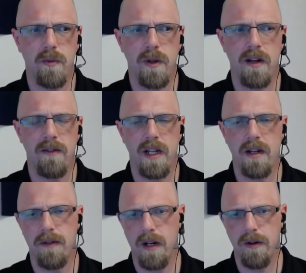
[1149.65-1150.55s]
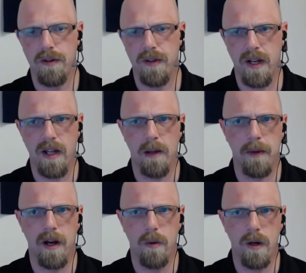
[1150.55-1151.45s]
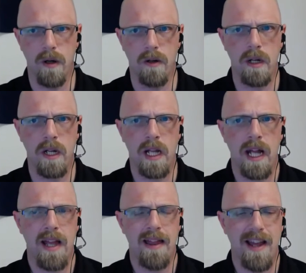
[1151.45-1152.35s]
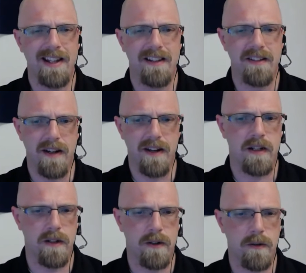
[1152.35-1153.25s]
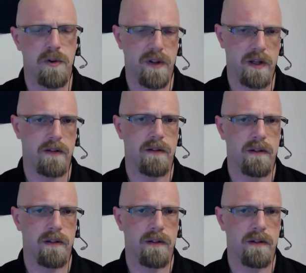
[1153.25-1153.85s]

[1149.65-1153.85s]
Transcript: we have antivirus and anti-malware, that is not 100%.